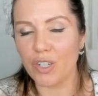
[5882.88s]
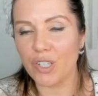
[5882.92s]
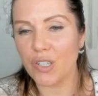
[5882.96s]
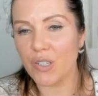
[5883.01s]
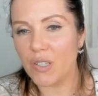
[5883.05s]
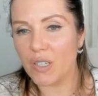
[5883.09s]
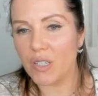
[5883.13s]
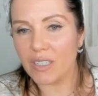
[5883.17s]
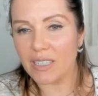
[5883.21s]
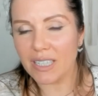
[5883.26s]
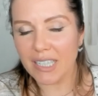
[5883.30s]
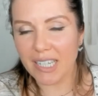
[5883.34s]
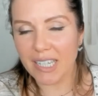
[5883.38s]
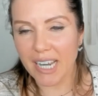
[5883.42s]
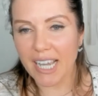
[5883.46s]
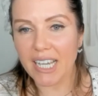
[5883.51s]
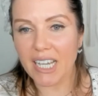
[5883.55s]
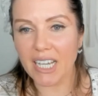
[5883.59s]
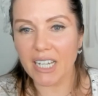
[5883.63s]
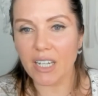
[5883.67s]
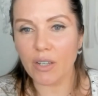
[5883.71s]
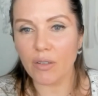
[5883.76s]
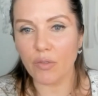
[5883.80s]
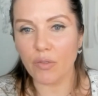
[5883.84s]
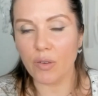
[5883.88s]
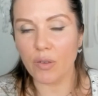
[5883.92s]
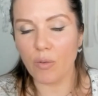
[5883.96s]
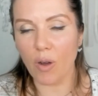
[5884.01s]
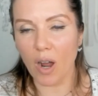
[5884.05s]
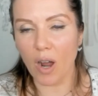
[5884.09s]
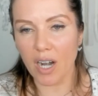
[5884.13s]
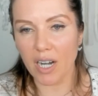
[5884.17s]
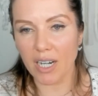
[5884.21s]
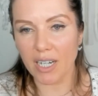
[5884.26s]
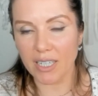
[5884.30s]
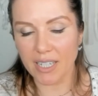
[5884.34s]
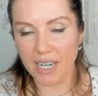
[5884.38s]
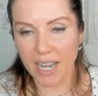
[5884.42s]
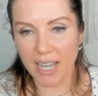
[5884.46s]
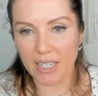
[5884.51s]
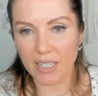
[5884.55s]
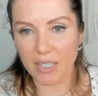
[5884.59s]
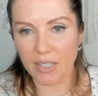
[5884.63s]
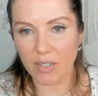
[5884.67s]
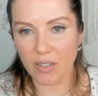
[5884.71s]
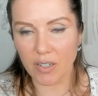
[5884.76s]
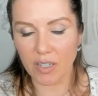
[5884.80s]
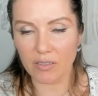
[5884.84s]
still taken, if you are a
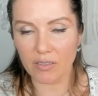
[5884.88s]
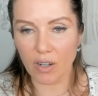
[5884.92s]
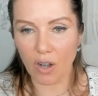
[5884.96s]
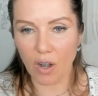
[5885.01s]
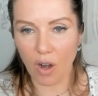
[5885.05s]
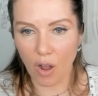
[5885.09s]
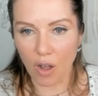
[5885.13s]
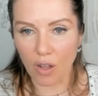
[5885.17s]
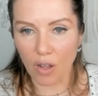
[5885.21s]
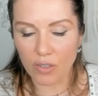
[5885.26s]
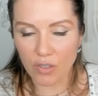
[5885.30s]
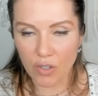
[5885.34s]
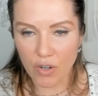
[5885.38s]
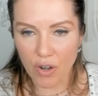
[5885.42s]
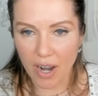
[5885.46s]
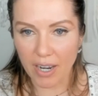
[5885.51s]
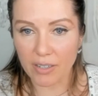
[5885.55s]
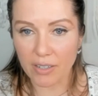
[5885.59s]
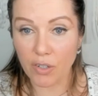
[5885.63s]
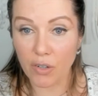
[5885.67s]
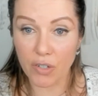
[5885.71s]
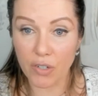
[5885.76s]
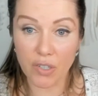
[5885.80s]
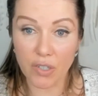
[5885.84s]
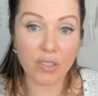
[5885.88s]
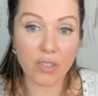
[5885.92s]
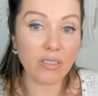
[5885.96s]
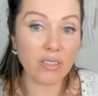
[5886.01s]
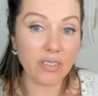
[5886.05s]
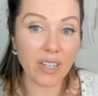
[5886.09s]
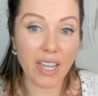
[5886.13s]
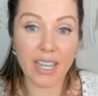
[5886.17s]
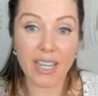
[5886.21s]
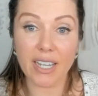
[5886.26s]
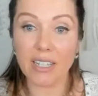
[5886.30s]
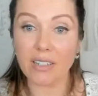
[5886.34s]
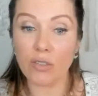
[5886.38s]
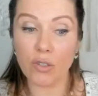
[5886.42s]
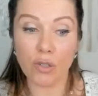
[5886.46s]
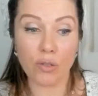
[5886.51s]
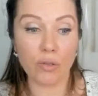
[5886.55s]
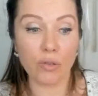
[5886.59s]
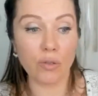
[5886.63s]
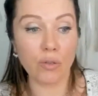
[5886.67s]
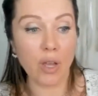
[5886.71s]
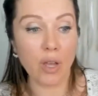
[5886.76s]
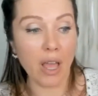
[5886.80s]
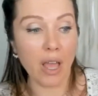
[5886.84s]
dancer under contract, you're still taken
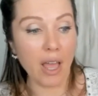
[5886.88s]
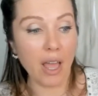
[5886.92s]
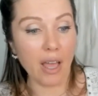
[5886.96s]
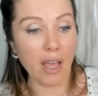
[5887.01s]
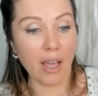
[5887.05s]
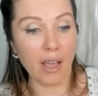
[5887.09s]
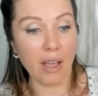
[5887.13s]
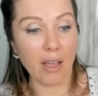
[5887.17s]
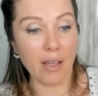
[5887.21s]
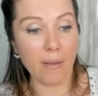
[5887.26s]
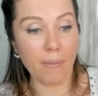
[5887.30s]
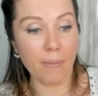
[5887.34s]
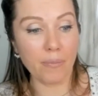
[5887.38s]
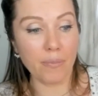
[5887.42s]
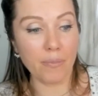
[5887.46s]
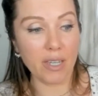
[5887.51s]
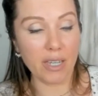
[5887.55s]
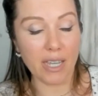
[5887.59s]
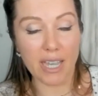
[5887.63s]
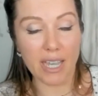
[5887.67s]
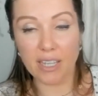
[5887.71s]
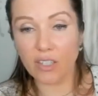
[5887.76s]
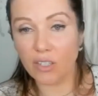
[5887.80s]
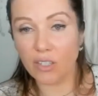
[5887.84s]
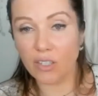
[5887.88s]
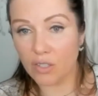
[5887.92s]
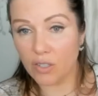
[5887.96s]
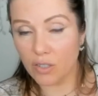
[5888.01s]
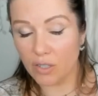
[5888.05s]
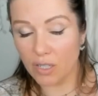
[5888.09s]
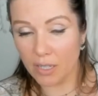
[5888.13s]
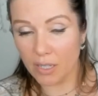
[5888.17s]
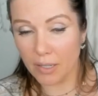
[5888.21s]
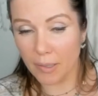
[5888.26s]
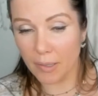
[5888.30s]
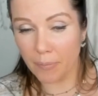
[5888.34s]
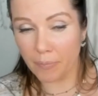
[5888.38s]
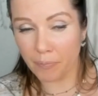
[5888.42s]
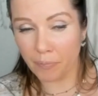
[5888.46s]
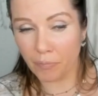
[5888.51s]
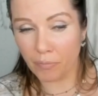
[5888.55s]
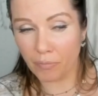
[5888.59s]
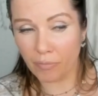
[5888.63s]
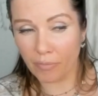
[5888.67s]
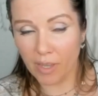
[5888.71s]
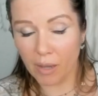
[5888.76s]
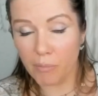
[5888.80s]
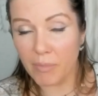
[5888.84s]
to
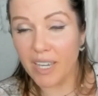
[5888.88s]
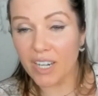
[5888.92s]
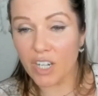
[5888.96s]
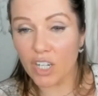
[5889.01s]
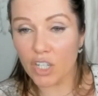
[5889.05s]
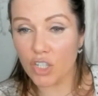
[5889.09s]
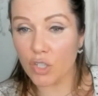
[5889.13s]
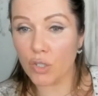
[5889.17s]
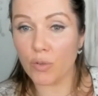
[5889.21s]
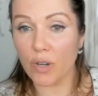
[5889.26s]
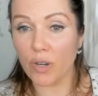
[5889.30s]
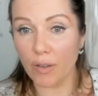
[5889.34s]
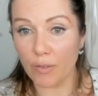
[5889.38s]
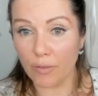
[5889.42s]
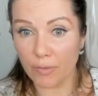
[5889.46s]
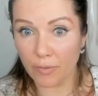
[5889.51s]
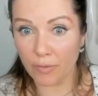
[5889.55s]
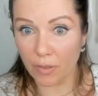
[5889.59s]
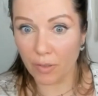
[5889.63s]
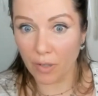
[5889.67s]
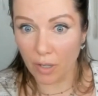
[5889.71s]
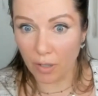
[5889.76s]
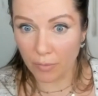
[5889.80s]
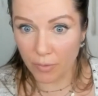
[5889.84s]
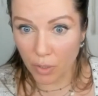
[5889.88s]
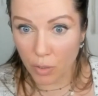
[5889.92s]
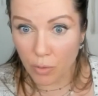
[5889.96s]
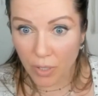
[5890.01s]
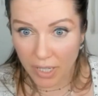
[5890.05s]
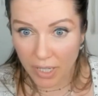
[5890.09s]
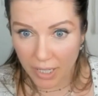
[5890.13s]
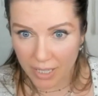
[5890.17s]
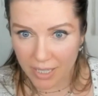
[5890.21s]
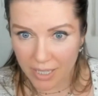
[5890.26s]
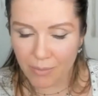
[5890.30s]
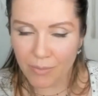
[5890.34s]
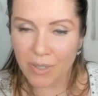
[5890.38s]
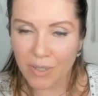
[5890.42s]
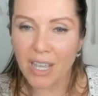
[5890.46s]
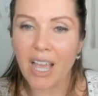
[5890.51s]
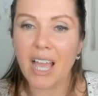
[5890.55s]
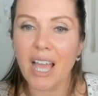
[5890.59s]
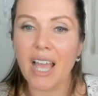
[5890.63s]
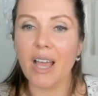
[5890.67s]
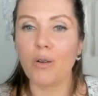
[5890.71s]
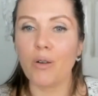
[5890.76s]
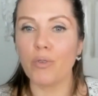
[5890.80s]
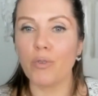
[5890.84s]
the Ministry of Tourism,
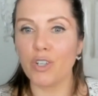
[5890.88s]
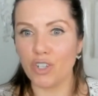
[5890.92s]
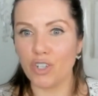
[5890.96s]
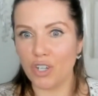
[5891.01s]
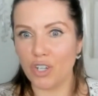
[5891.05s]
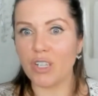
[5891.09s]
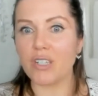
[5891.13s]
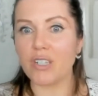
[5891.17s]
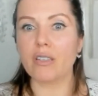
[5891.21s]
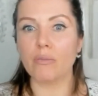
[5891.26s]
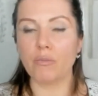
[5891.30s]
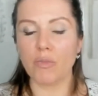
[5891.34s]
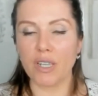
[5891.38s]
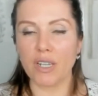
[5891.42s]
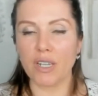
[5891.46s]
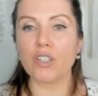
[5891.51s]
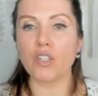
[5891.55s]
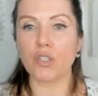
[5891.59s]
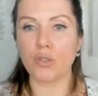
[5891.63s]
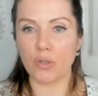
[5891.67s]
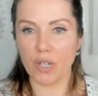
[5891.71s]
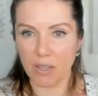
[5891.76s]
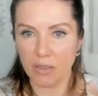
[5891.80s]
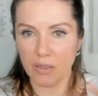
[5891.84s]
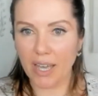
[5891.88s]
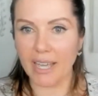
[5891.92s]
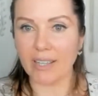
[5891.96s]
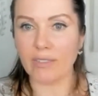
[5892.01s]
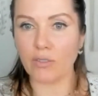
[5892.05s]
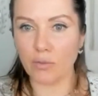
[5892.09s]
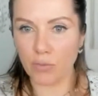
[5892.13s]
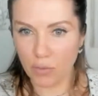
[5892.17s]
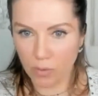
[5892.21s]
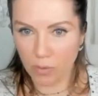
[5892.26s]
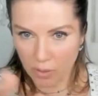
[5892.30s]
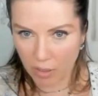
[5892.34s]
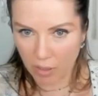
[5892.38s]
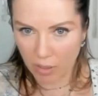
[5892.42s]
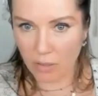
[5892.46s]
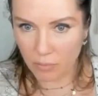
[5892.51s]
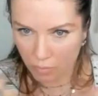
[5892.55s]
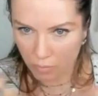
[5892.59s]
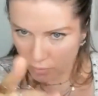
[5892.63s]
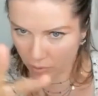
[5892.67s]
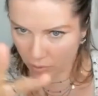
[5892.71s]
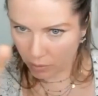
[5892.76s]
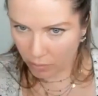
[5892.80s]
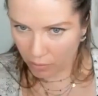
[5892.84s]
which is the ministry that
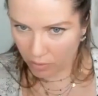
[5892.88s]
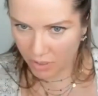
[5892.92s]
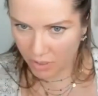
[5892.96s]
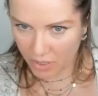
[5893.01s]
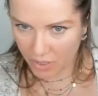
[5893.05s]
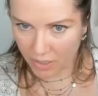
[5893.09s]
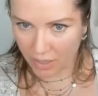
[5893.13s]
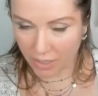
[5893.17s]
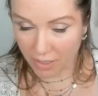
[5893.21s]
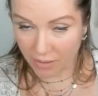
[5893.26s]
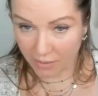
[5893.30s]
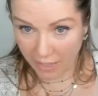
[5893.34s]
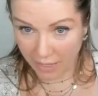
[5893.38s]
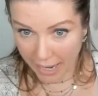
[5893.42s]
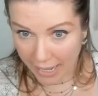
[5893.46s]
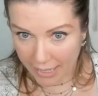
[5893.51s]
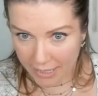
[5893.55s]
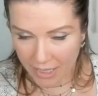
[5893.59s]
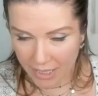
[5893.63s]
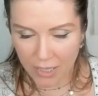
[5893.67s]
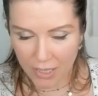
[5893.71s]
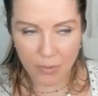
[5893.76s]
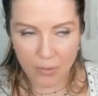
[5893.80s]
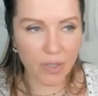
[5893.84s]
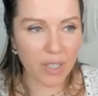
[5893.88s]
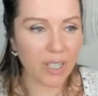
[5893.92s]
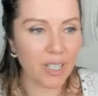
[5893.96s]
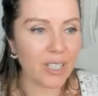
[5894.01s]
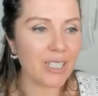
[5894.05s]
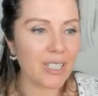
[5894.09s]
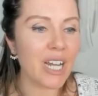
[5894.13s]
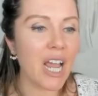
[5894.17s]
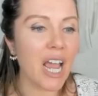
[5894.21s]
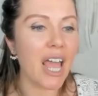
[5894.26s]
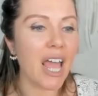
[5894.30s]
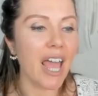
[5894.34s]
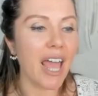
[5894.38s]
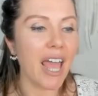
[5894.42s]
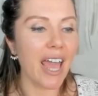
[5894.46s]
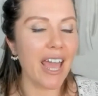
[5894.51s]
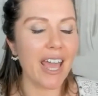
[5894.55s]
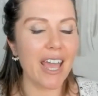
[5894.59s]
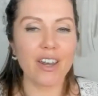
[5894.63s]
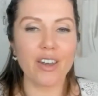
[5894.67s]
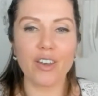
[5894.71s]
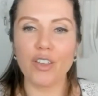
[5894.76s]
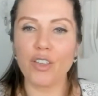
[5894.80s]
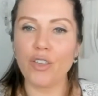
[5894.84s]
rules the dance field,
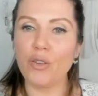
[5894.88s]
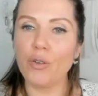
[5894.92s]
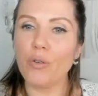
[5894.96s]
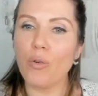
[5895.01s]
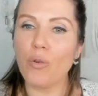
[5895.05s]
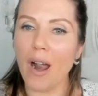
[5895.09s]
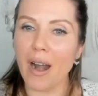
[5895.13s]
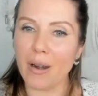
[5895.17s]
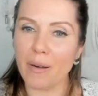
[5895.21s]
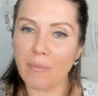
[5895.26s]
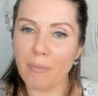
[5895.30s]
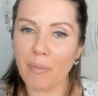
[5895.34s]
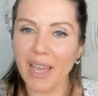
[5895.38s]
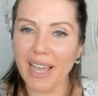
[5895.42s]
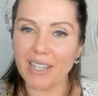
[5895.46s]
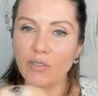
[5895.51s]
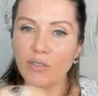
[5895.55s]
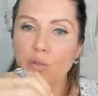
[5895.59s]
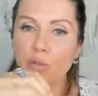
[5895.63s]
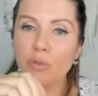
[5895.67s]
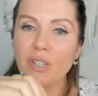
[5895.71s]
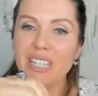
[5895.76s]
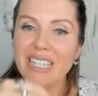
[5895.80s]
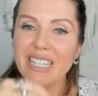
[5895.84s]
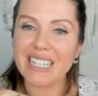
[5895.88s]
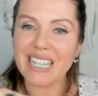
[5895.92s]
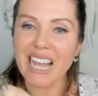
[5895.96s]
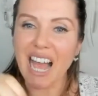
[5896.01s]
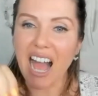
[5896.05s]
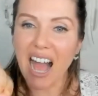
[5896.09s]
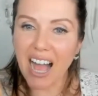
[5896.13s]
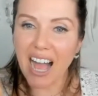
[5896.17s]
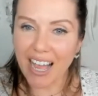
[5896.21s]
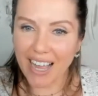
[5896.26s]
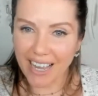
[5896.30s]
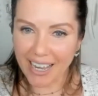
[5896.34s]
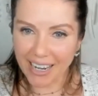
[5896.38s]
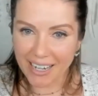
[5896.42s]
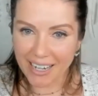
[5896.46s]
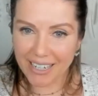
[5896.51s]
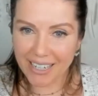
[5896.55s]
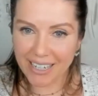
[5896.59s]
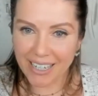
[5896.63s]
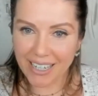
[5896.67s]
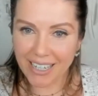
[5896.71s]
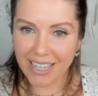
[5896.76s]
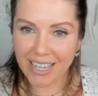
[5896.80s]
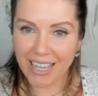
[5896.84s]
and you are made to
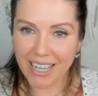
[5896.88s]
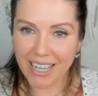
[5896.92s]
sign